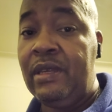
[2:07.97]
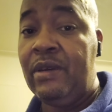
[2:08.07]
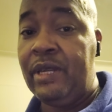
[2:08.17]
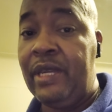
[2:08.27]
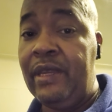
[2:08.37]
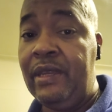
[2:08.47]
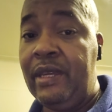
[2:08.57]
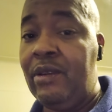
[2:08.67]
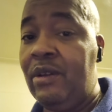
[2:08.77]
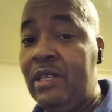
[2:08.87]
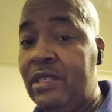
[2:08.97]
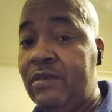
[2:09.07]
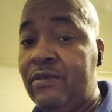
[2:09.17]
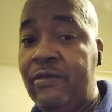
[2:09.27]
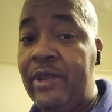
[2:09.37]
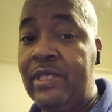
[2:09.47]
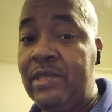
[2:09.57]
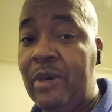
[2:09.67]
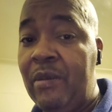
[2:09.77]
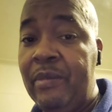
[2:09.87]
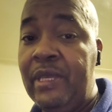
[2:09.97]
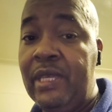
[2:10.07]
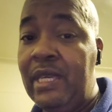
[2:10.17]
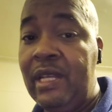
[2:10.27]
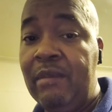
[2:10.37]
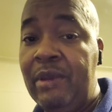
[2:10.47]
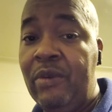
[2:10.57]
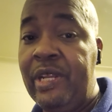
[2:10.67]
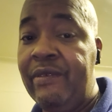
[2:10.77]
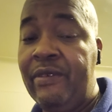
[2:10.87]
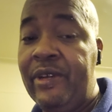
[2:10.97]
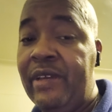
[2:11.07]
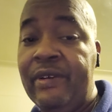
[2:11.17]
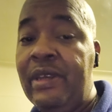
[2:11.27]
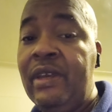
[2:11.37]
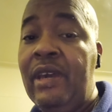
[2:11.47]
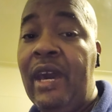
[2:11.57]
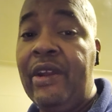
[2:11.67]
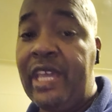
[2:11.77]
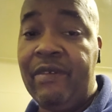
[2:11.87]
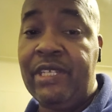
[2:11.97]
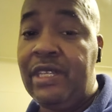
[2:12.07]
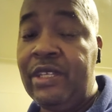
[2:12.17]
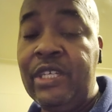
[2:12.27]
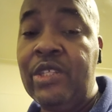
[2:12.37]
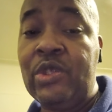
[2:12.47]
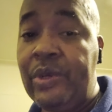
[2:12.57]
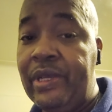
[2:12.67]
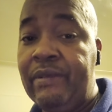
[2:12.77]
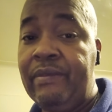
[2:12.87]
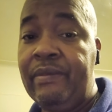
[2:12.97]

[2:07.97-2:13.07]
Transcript: okay, and all the threats about me killing me, whatever, whatever, I don't give a shit. You can do it.